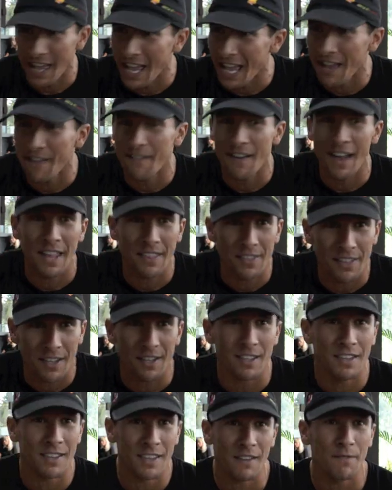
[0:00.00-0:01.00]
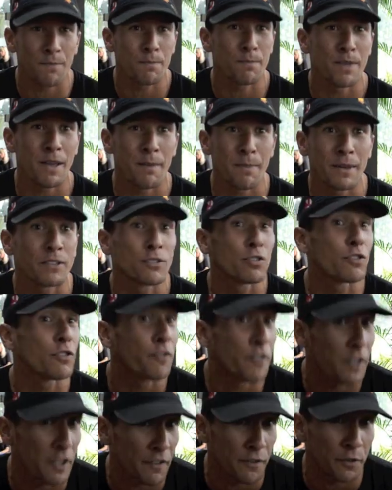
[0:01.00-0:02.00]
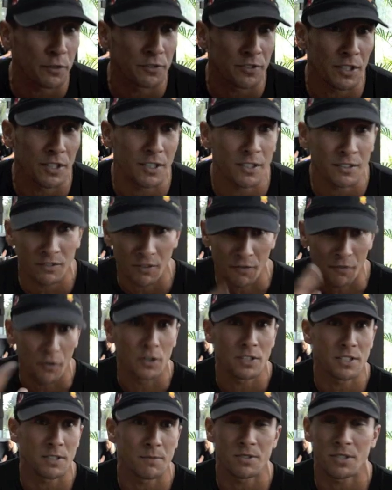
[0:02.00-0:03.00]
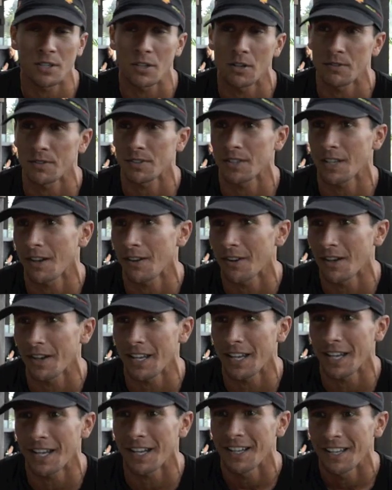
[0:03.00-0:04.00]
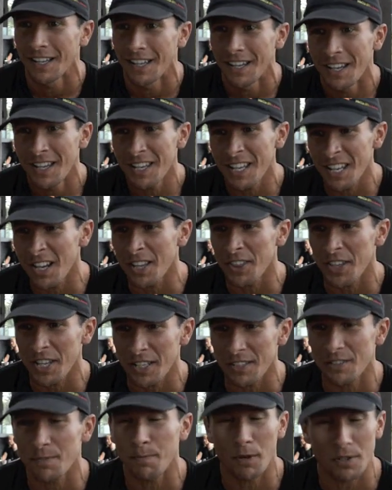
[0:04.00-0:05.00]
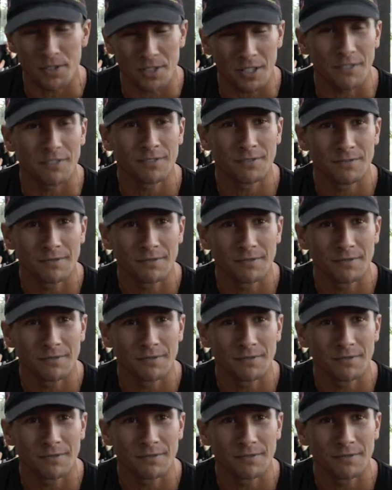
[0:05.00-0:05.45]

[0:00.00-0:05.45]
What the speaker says: have had, they've been too fearful to voice themselves. So I think it's positive.